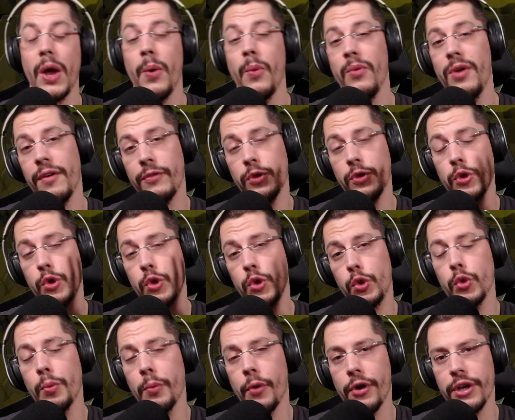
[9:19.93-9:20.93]
We have
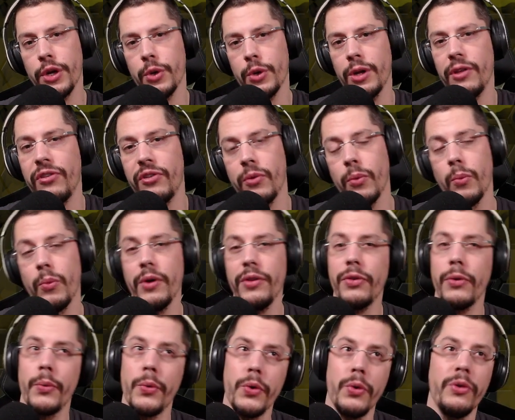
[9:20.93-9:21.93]
2 more units
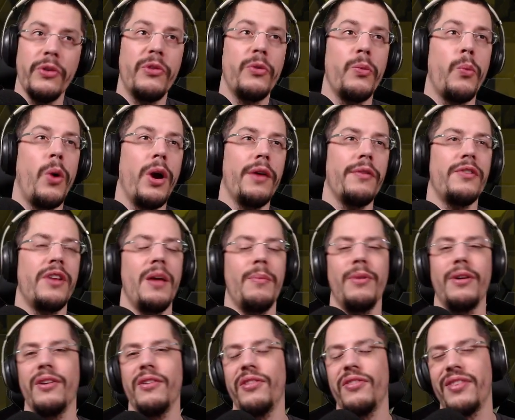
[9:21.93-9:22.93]
with runes. One of them
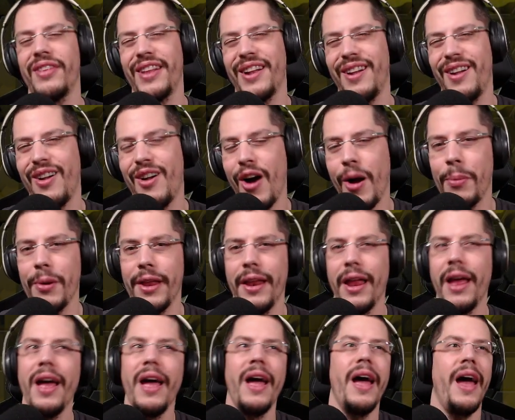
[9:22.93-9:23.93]
is the Goblin.
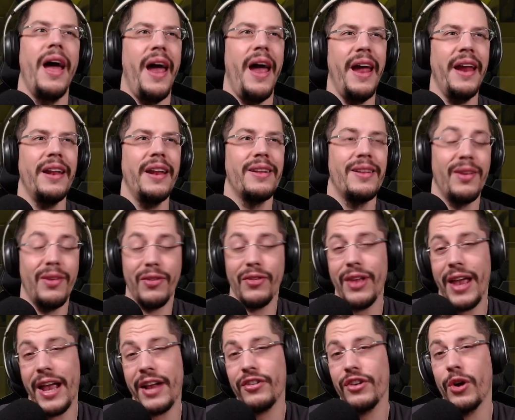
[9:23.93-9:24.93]
And this is
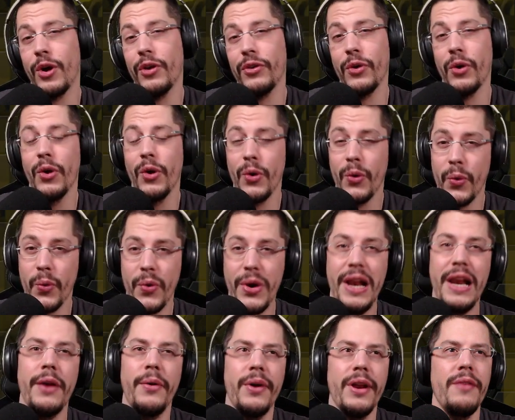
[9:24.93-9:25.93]
actually also
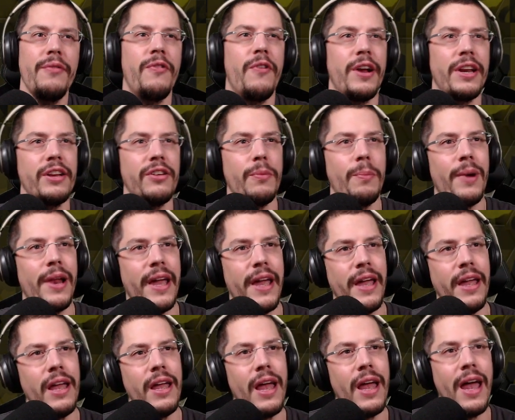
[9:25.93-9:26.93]
really, really funny to
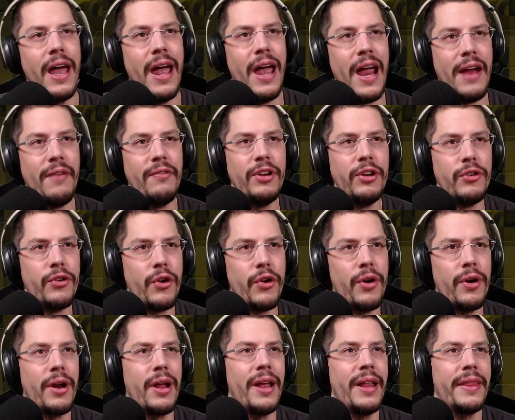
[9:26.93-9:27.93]
play. Every
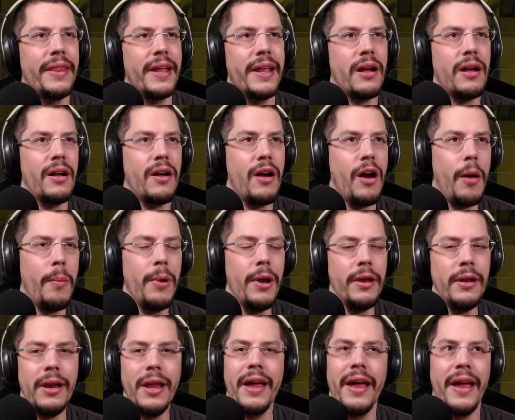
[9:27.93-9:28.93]
turn, the
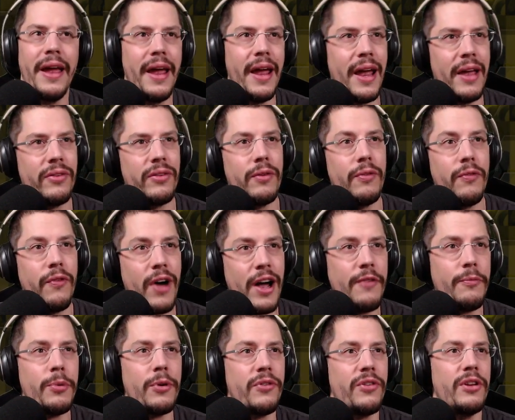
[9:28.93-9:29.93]
Goblin has a
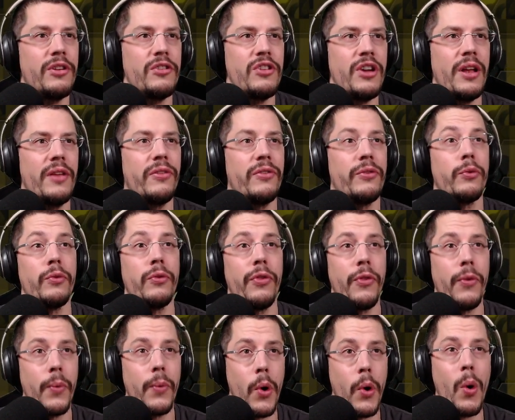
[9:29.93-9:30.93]
5% chance to
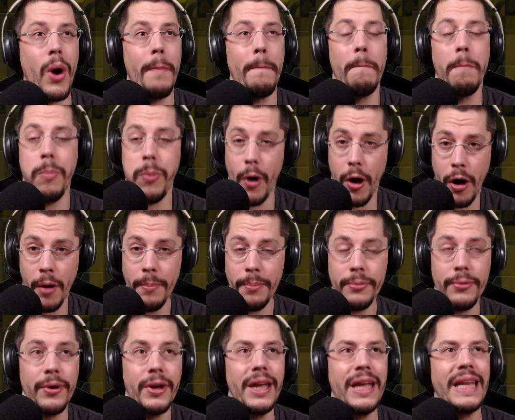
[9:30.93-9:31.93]
throw a bomb,
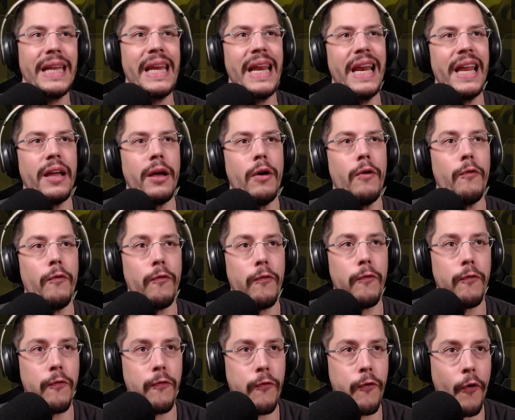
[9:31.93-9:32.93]
dealing
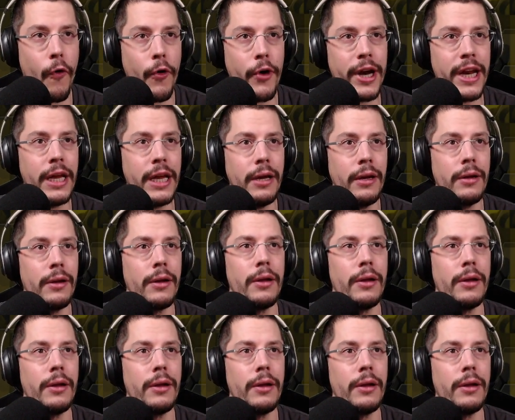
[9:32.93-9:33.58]
40